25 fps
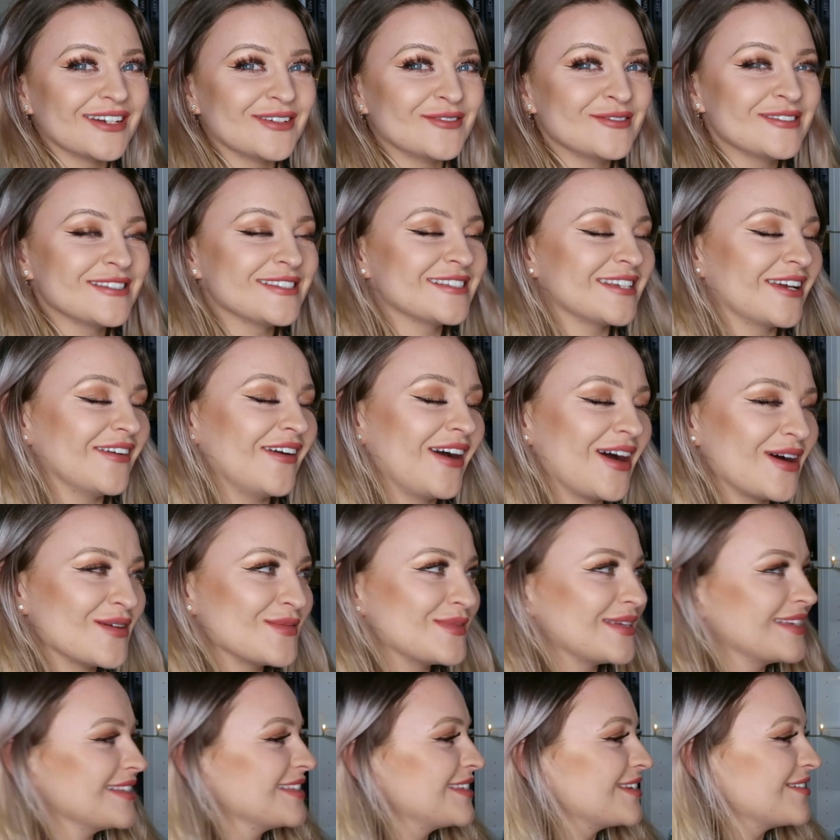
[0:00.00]
and I'm so
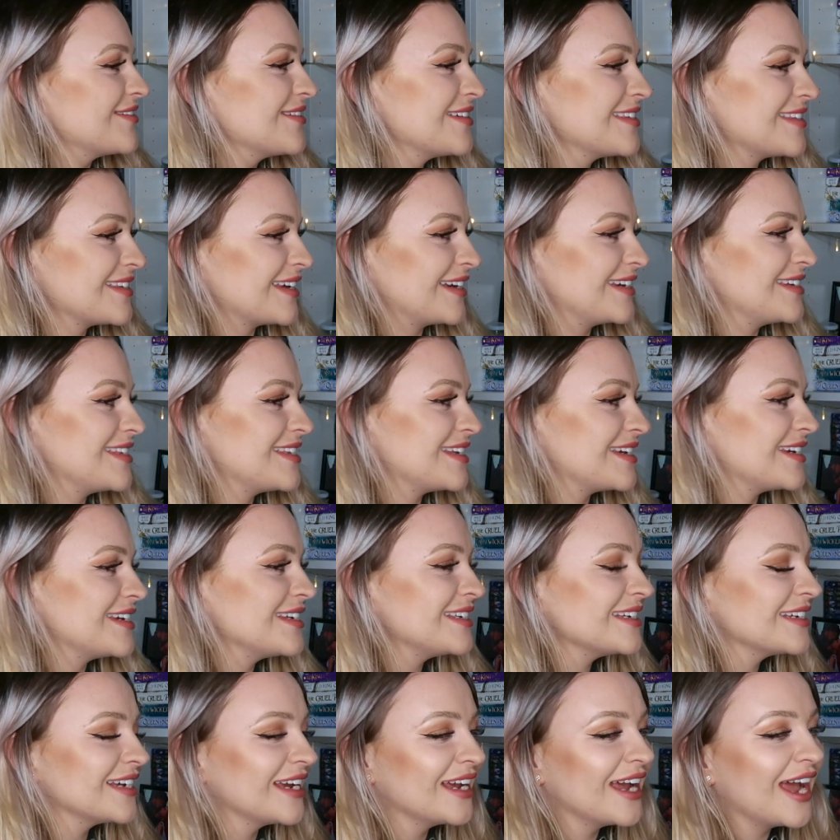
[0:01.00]
happy and so
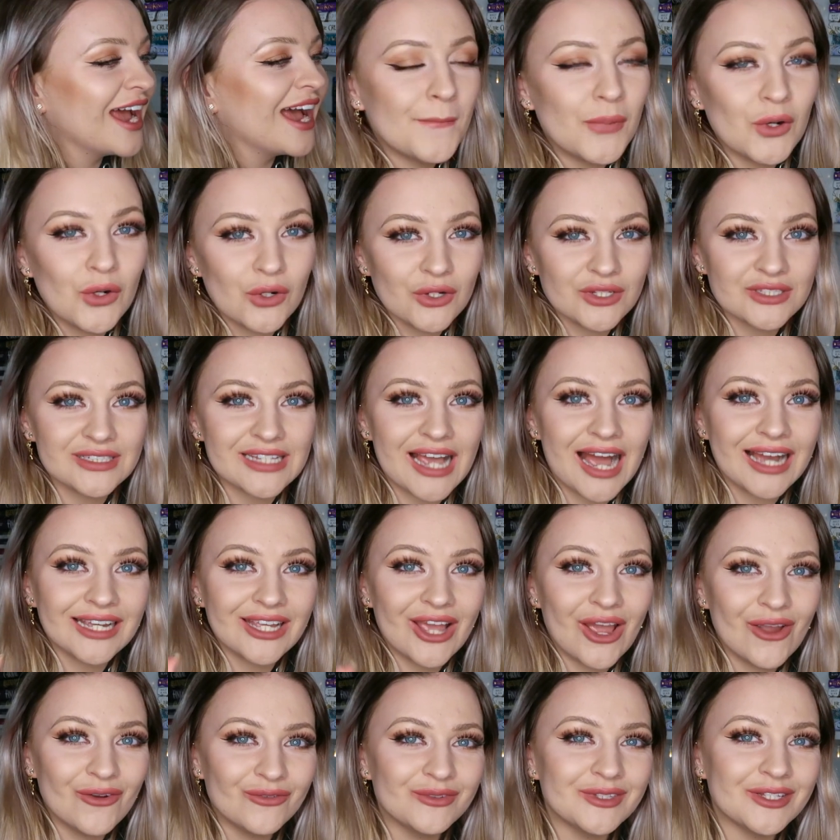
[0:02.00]
excited. But
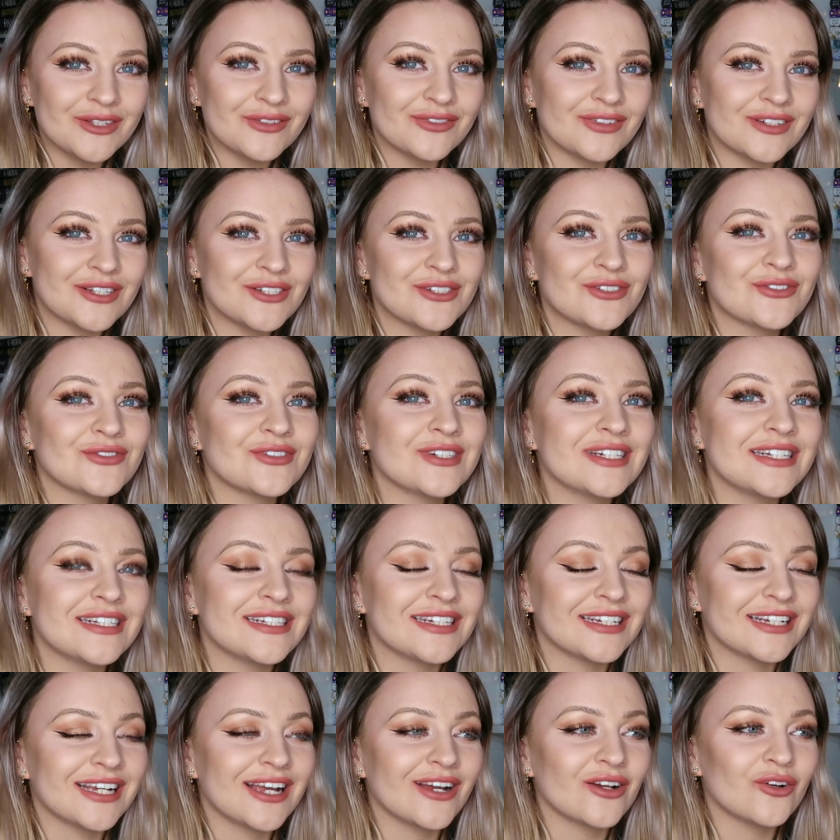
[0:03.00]
I only finished
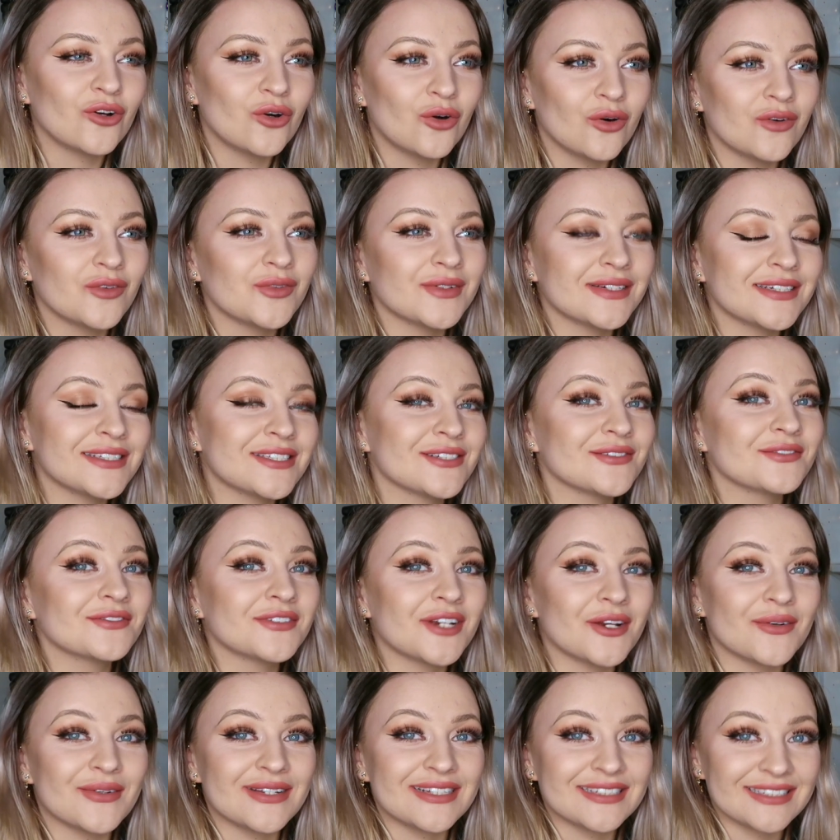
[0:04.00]
reading A Court of Wings and
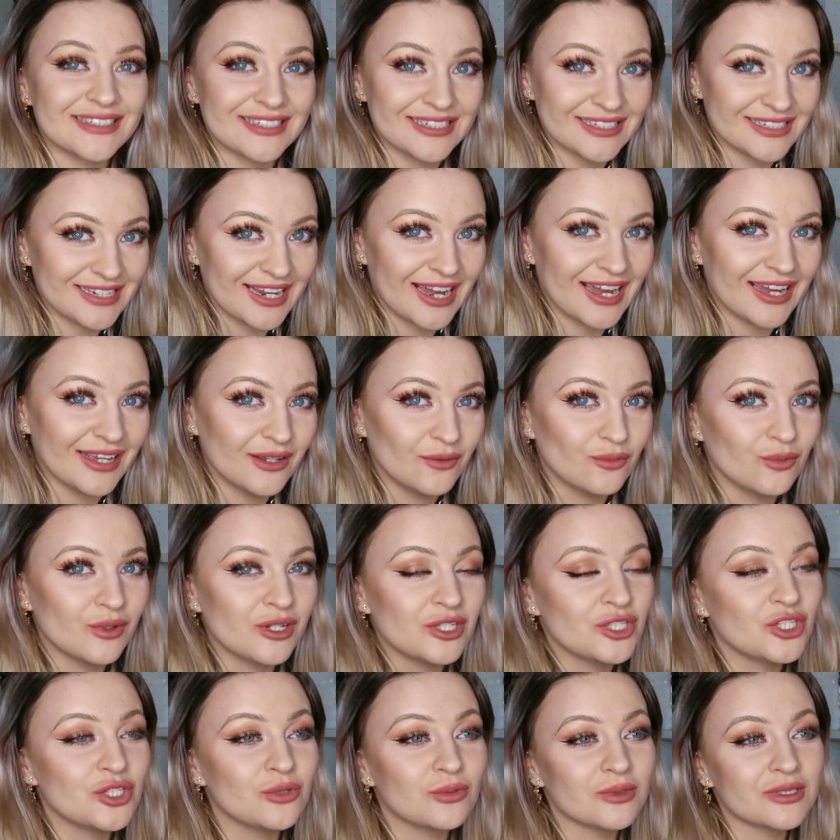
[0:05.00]
Ruin today,
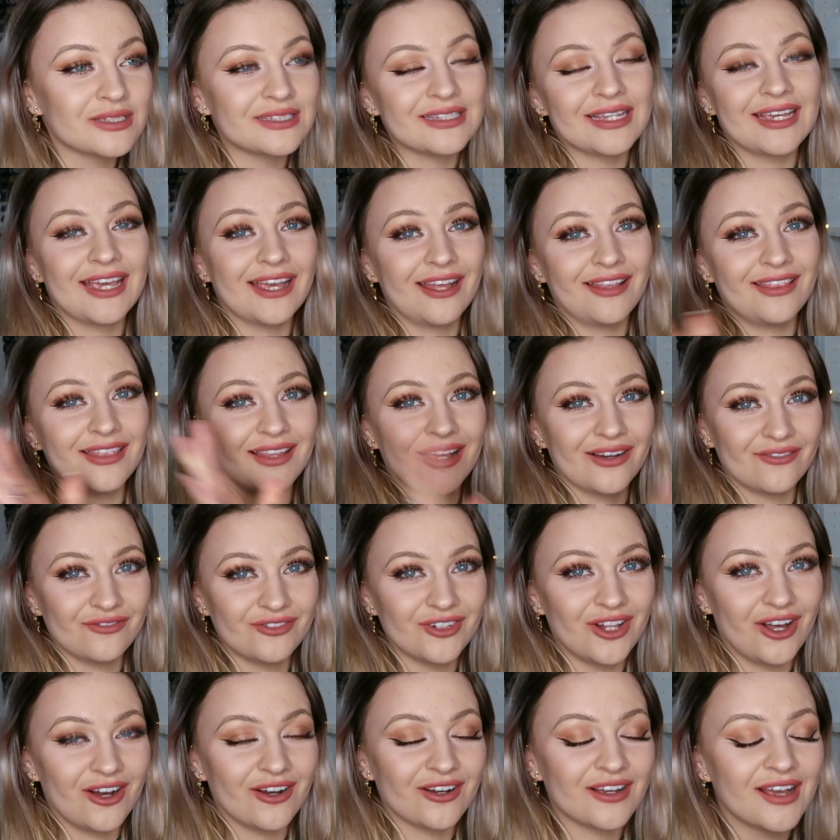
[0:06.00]
which you will see in that
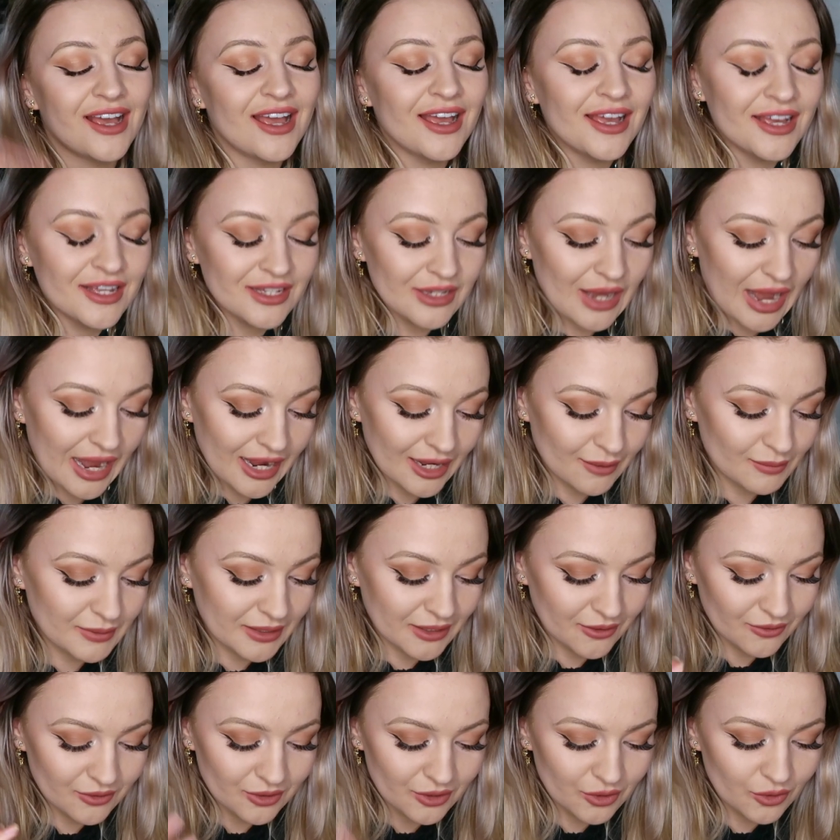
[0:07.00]
vlog. I am
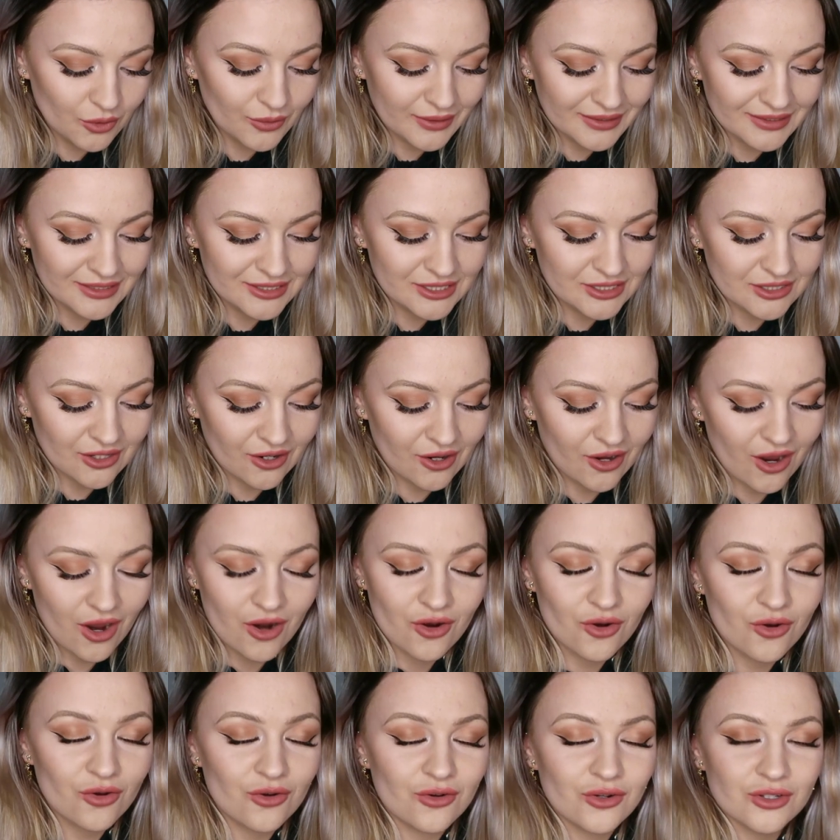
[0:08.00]
now going to quickly start
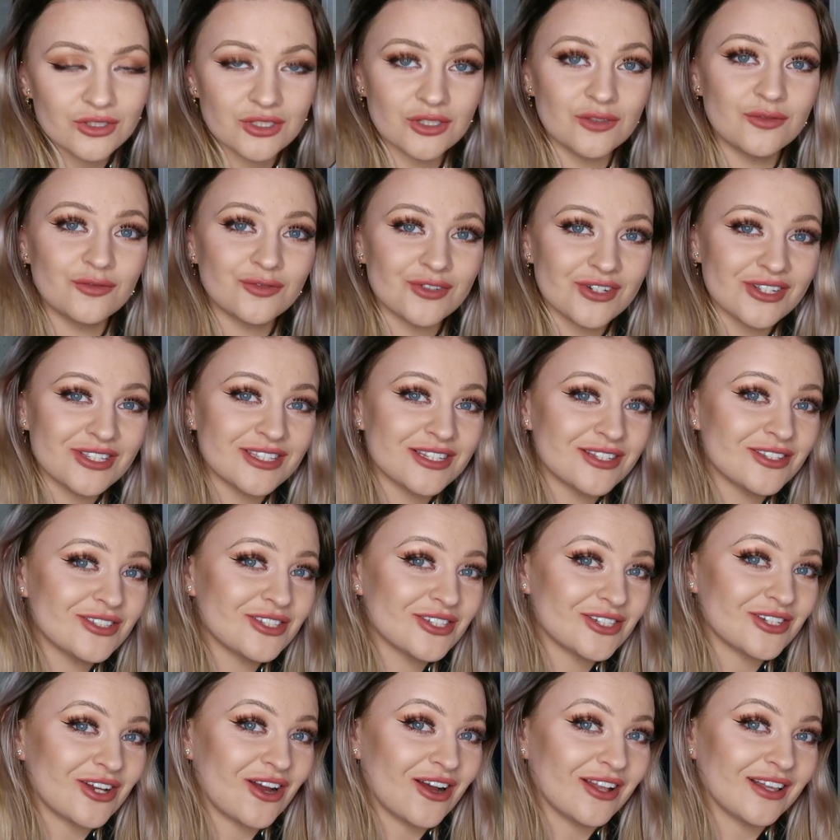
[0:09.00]
A Court of Frost and
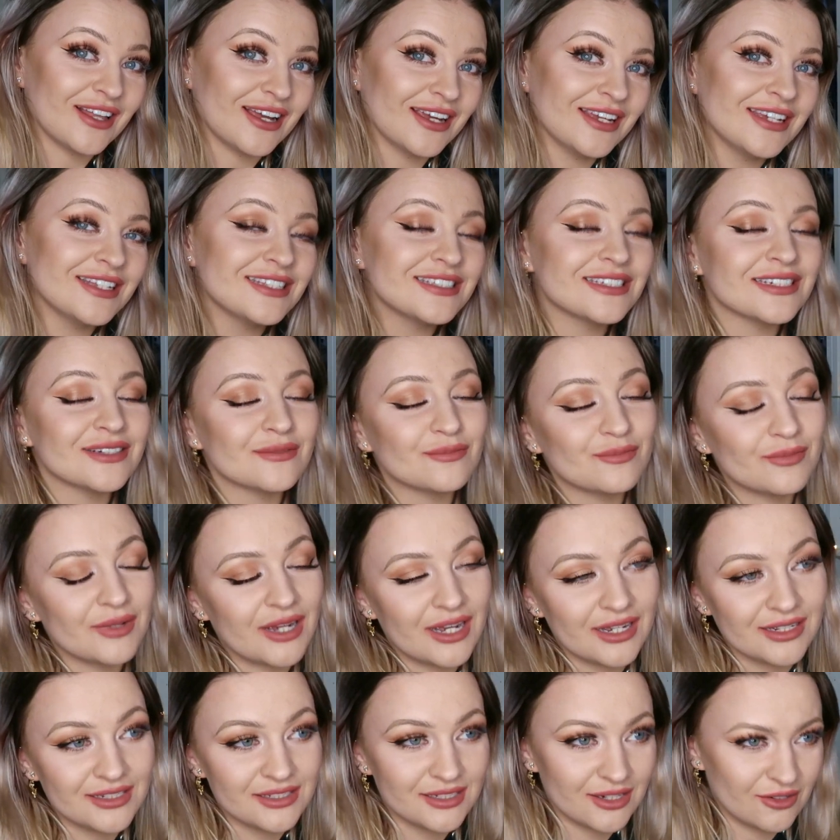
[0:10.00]
Starlight
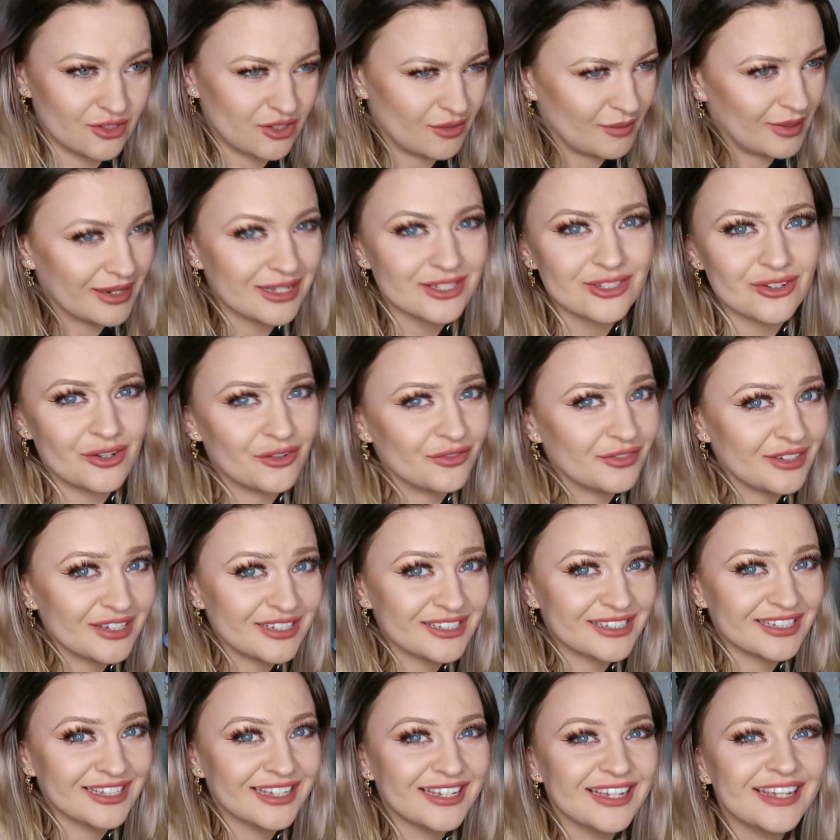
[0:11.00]
by Sarah J. Maas,
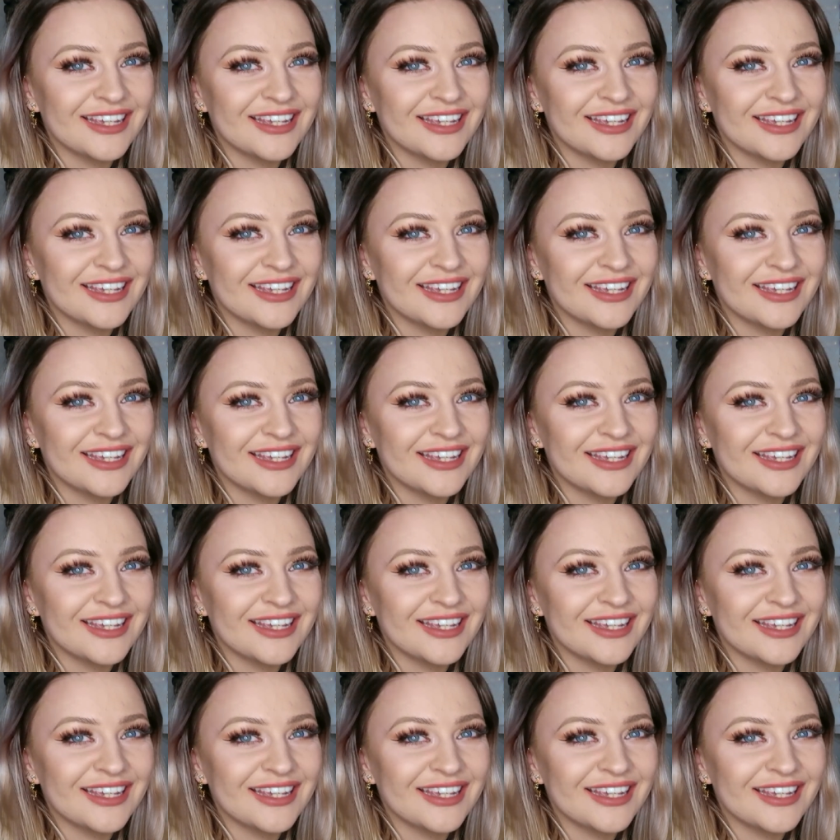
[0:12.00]
obviously.